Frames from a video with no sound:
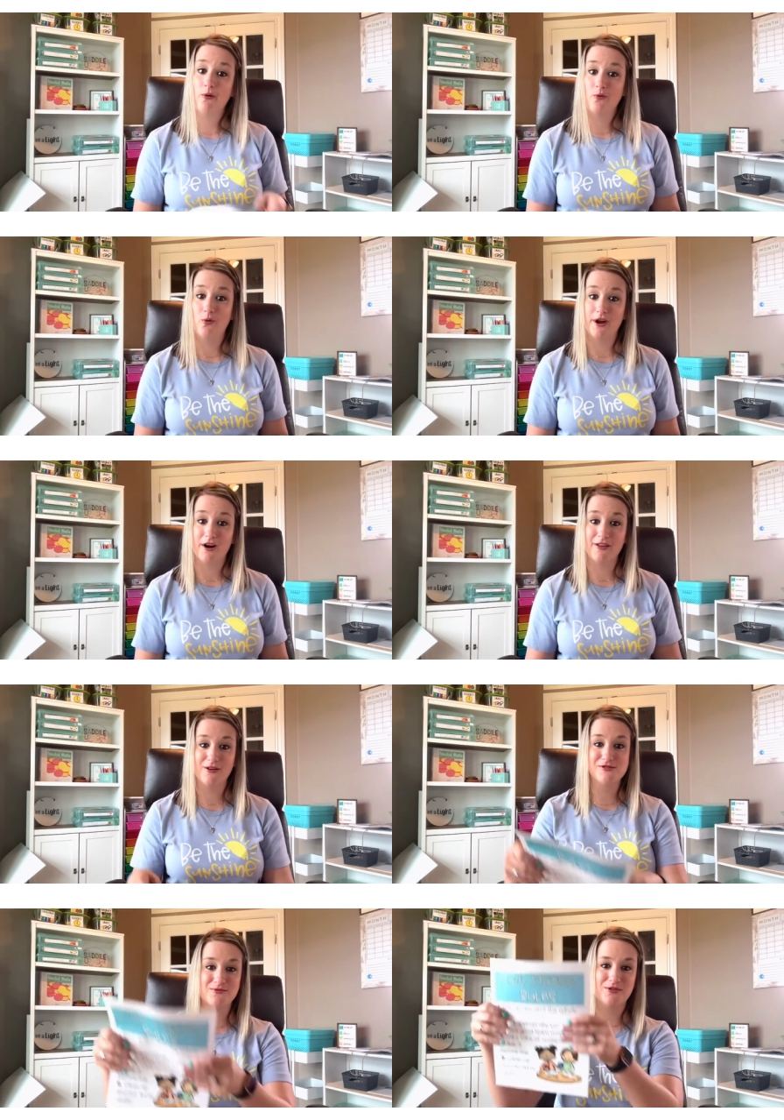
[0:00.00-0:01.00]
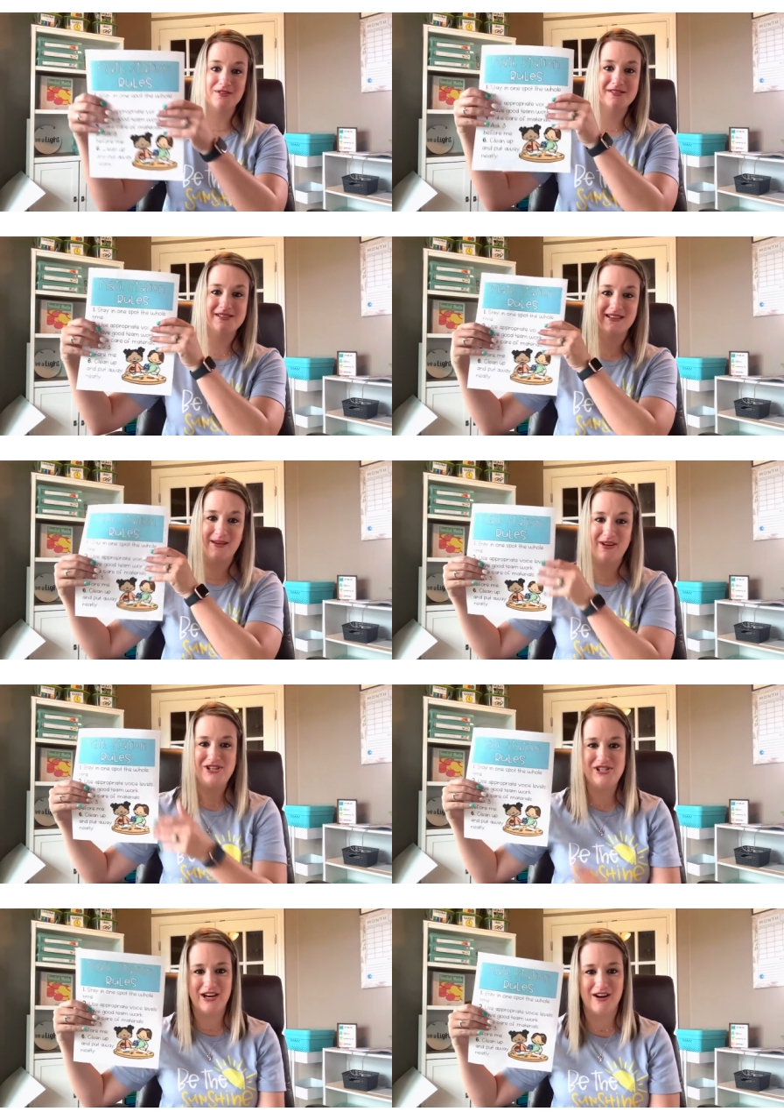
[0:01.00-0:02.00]
what are those rules? Let me
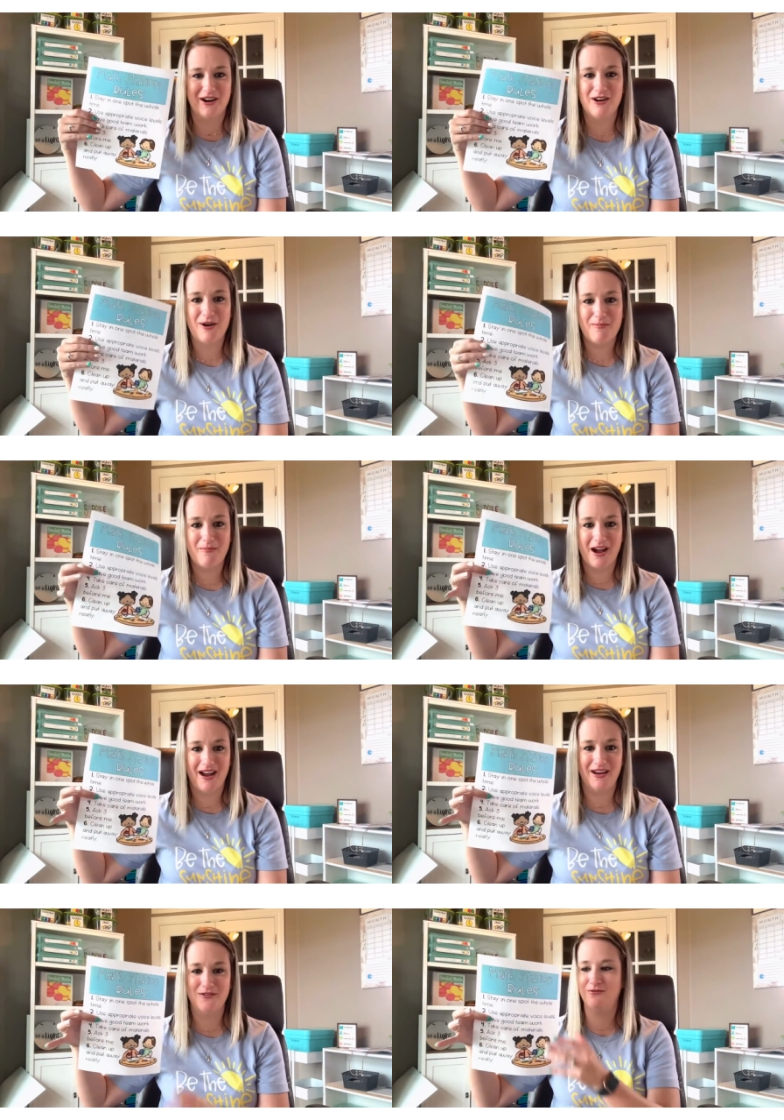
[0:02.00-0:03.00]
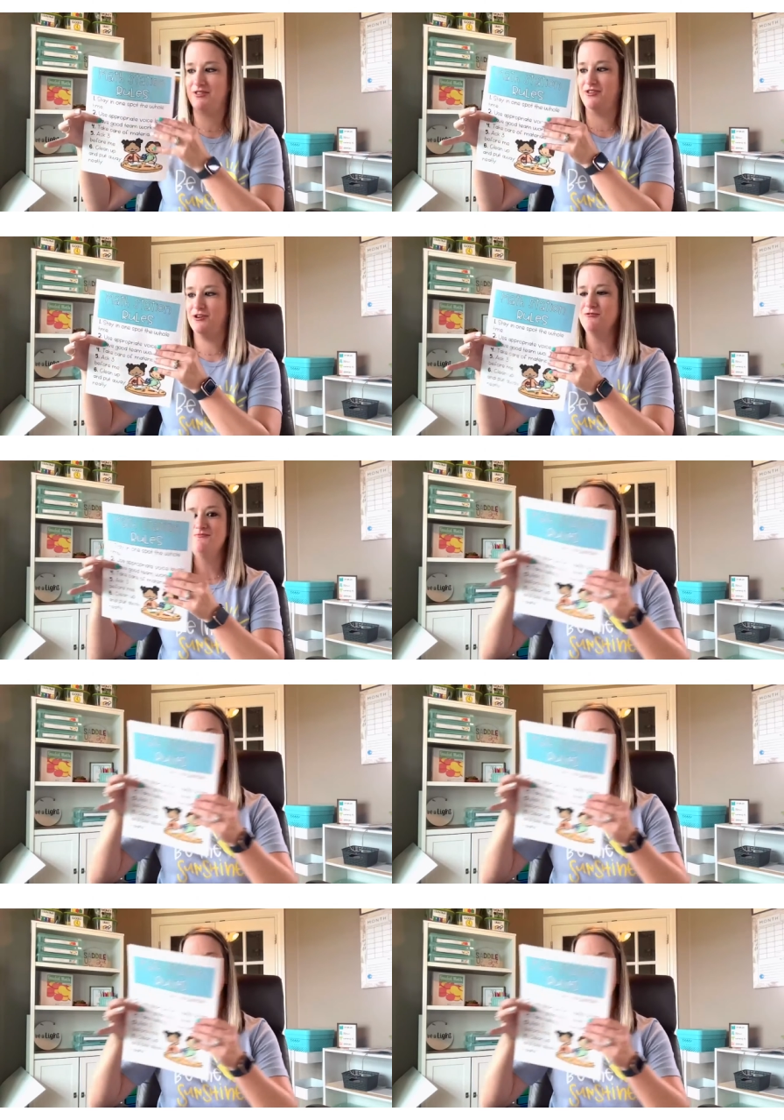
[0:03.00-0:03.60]
share mine with you.